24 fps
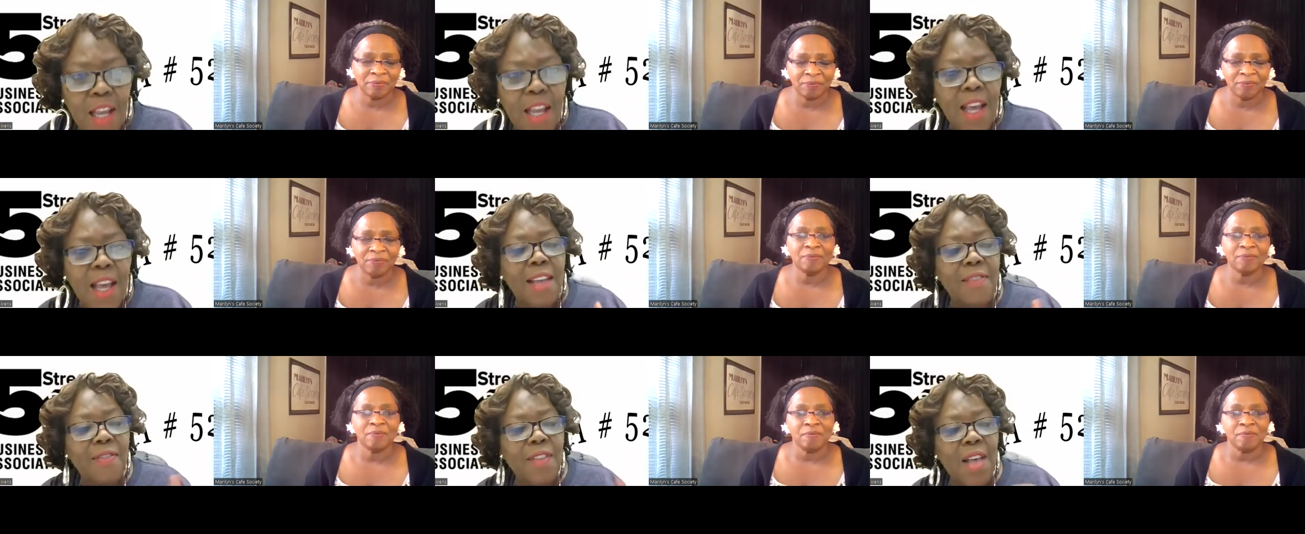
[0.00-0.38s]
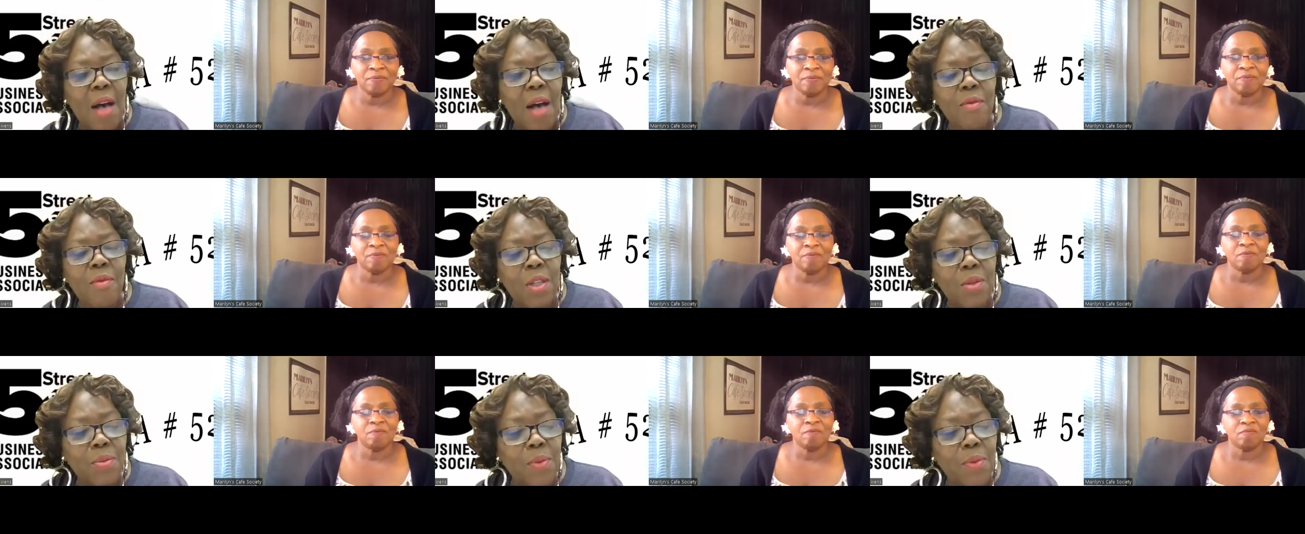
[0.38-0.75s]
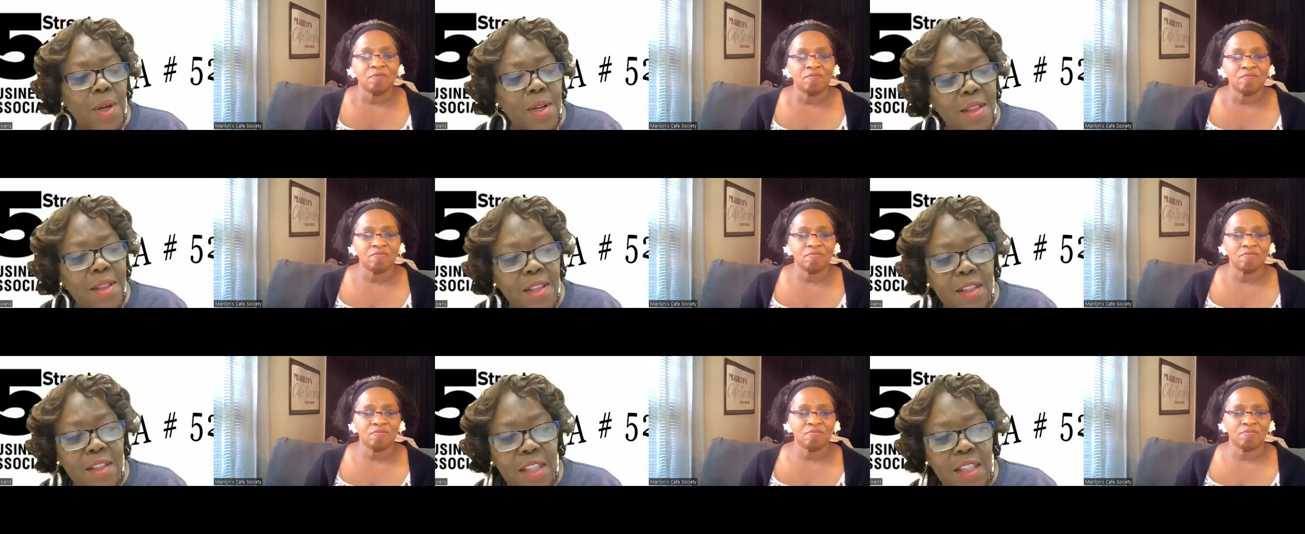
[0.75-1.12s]
Speaker 1: And that was one
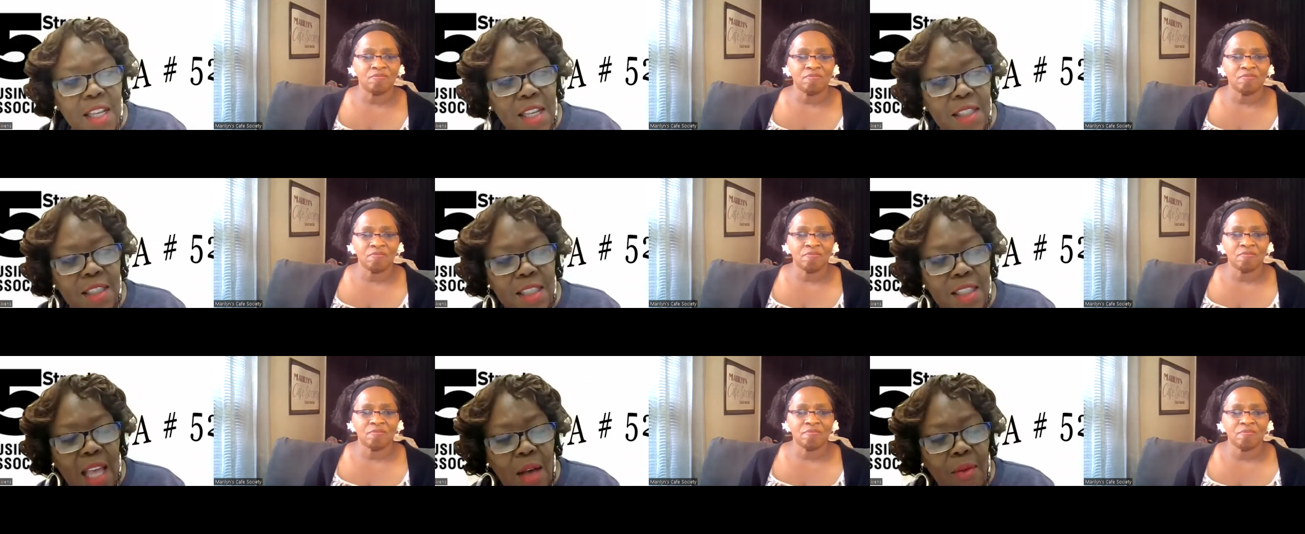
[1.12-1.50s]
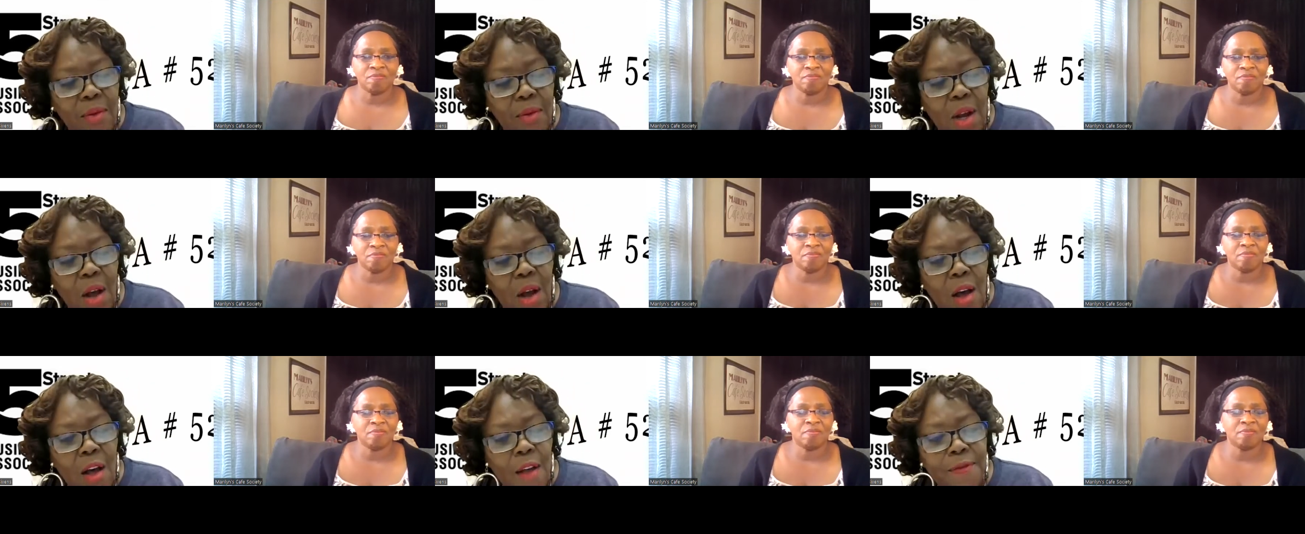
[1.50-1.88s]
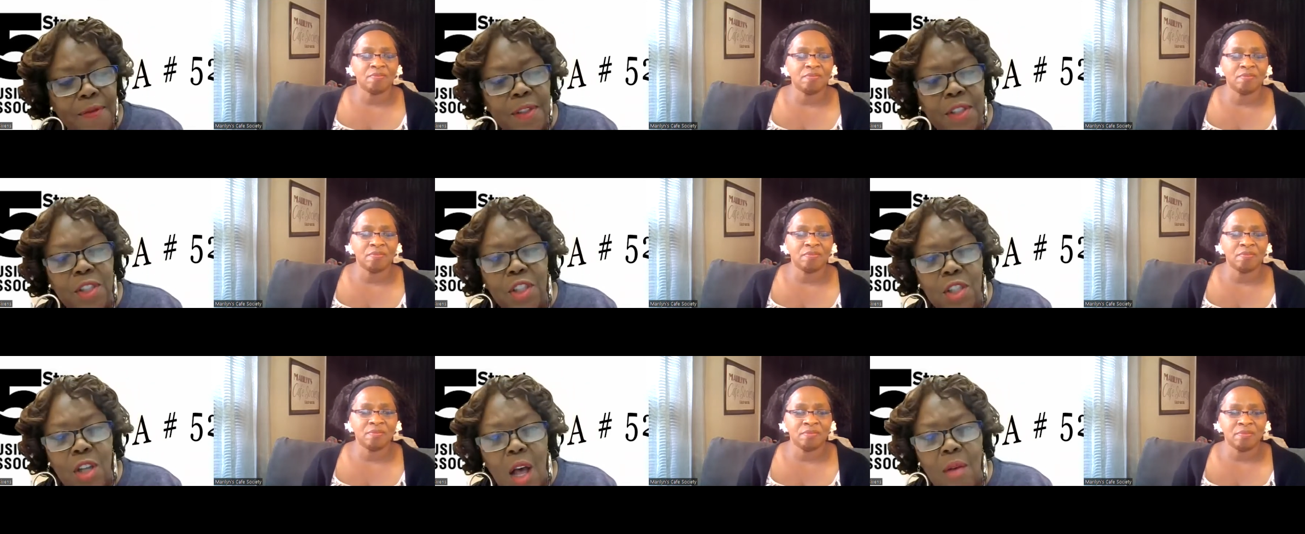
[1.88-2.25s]
of the things I would
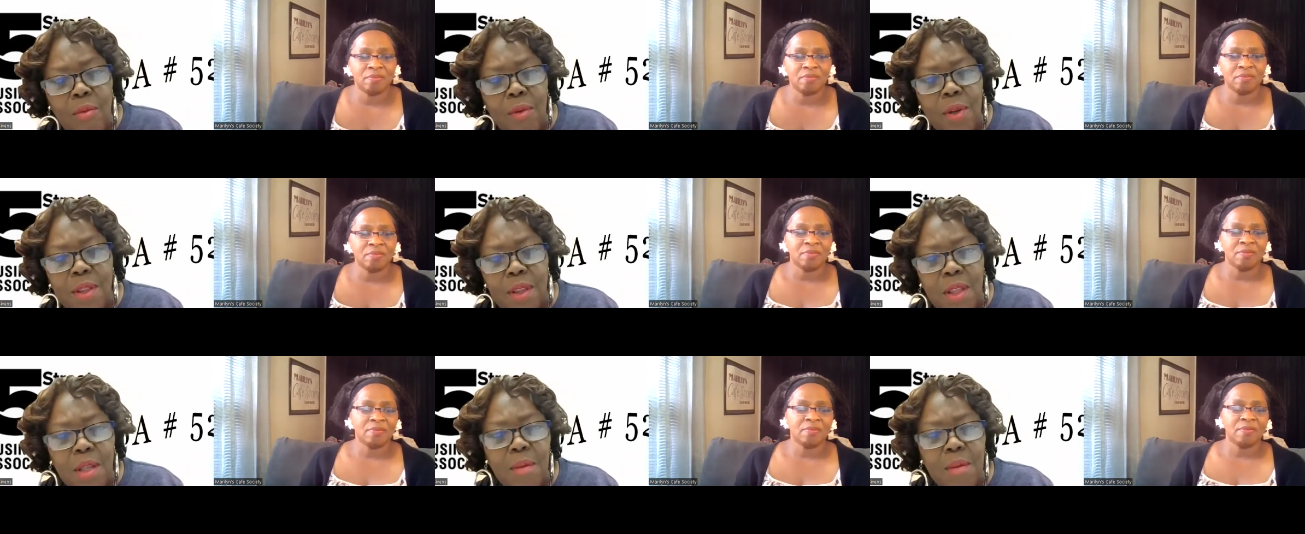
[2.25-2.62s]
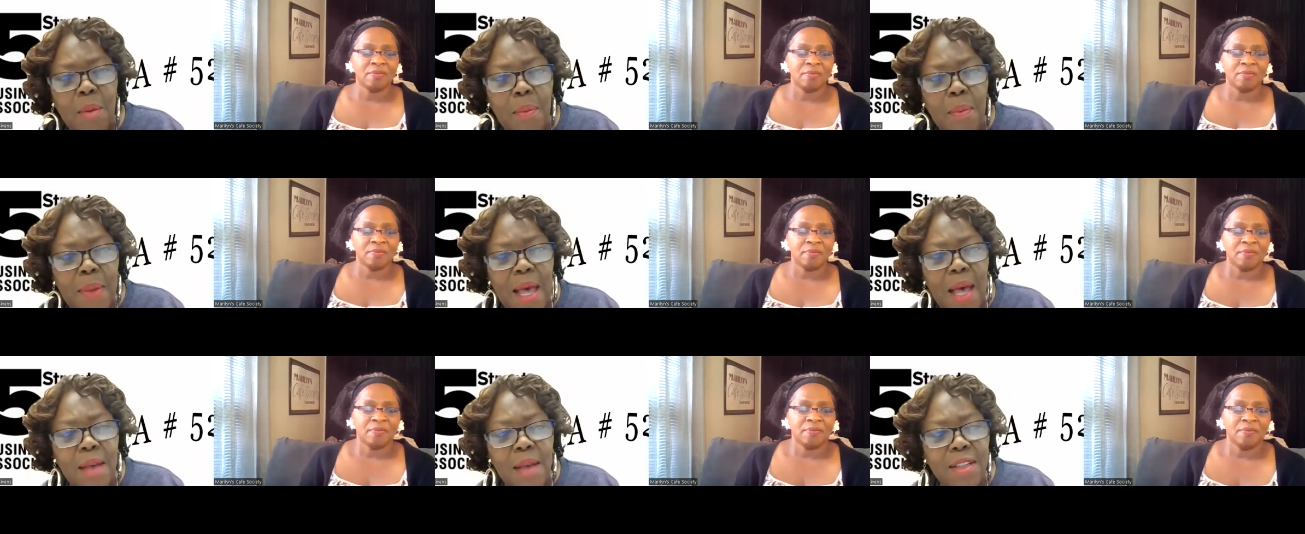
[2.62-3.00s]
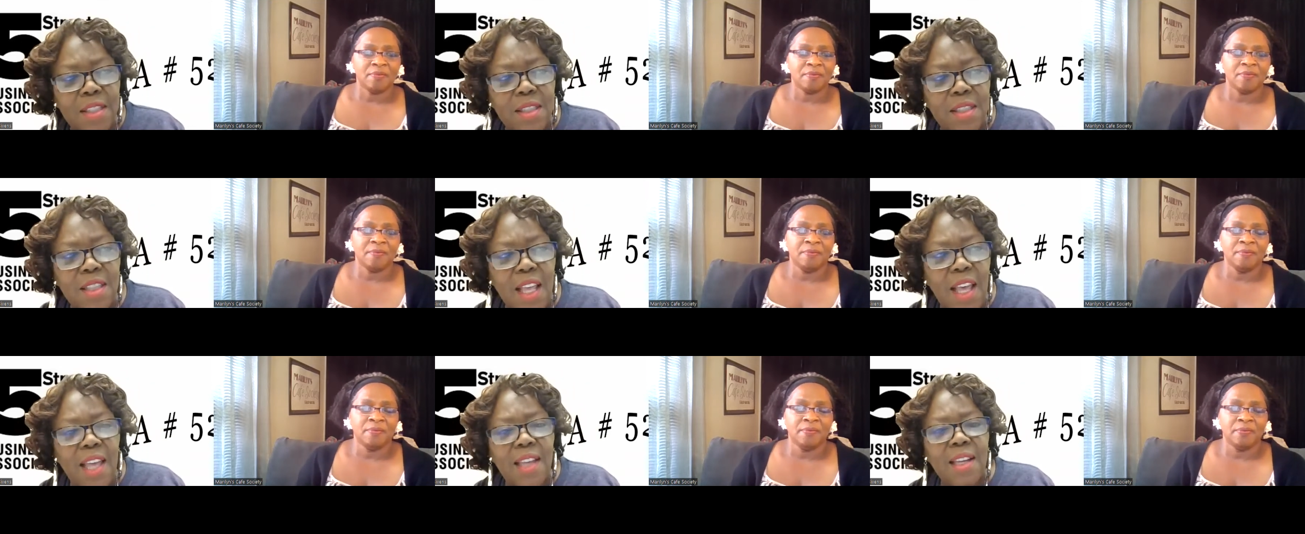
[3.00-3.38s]
often talk with them about
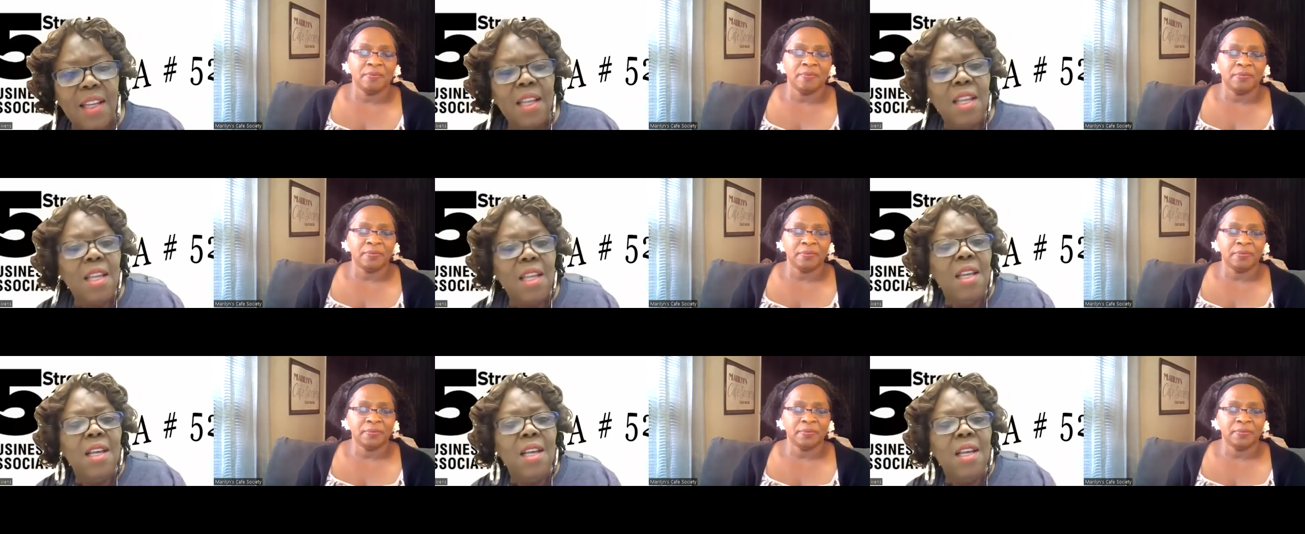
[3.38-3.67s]
is that